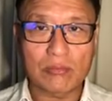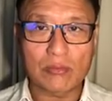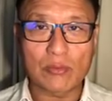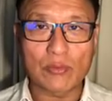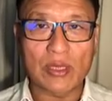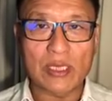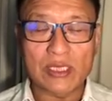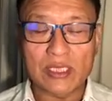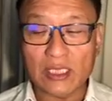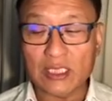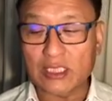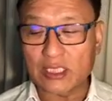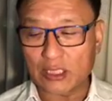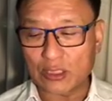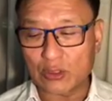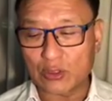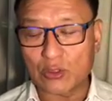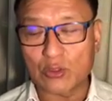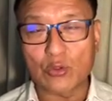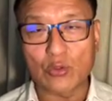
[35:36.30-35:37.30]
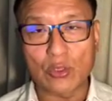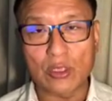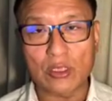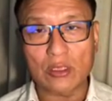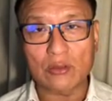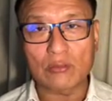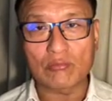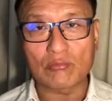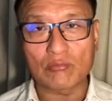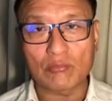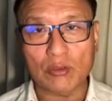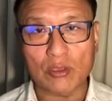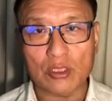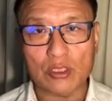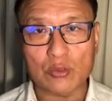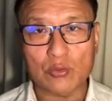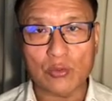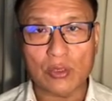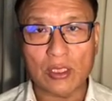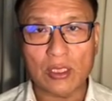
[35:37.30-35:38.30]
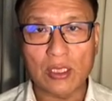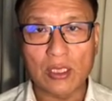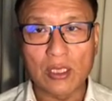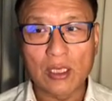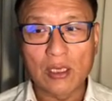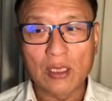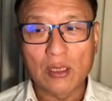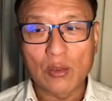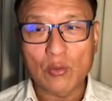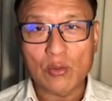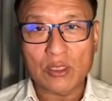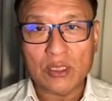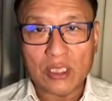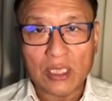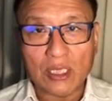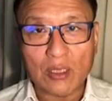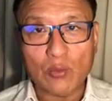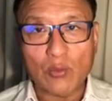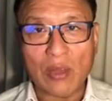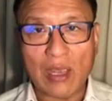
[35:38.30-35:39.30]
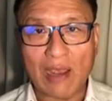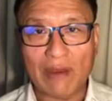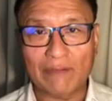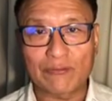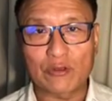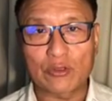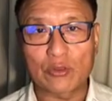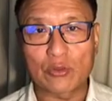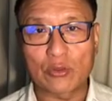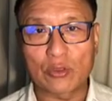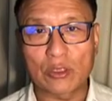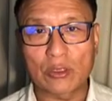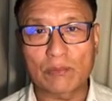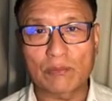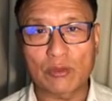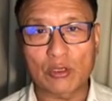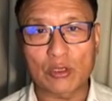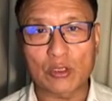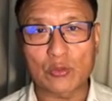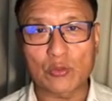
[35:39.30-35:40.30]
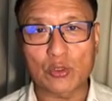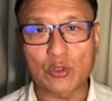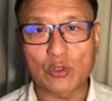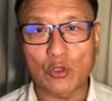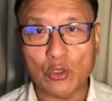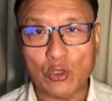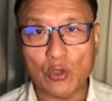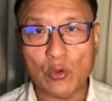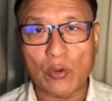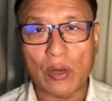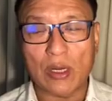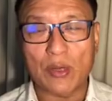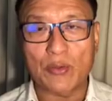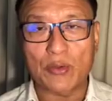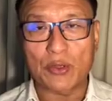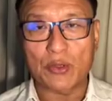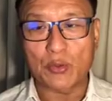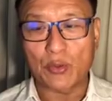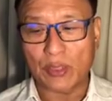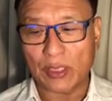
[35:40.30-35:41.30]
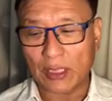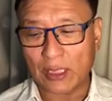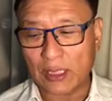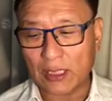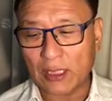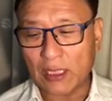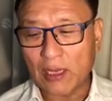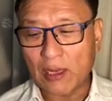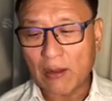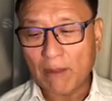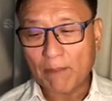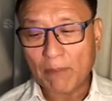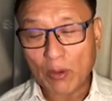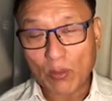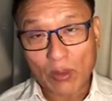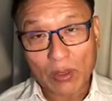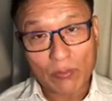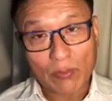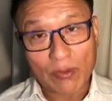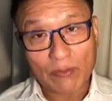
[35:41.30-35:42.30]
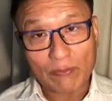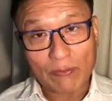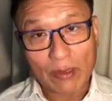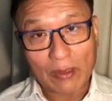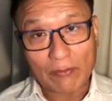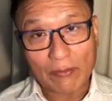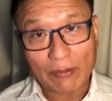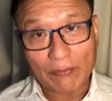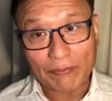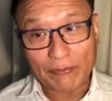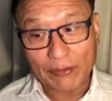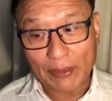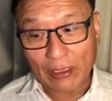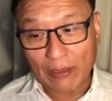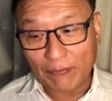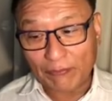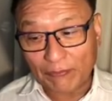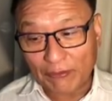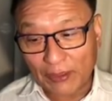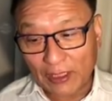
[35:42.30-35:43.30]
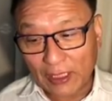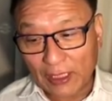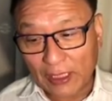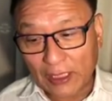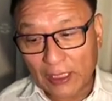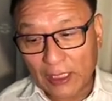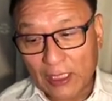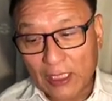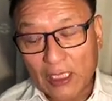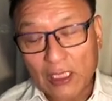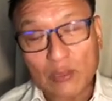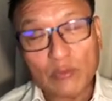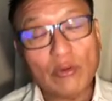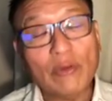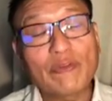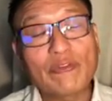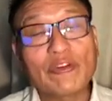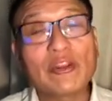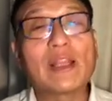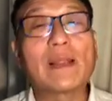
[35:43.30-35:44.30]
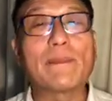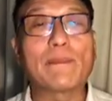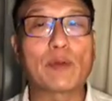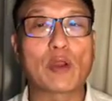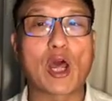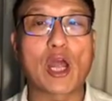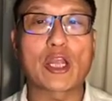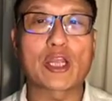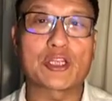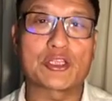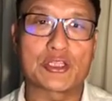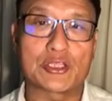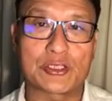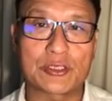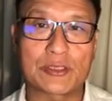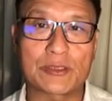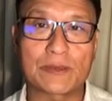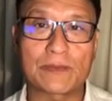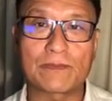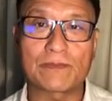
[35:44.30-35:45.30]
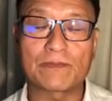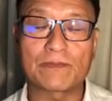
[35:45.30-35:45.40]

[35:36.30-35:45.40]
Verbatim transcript: we're addicted to do it because we we think we have to do it because we don't know why we're doing it. But what, we, what we're really feeling, we're feeling blockages.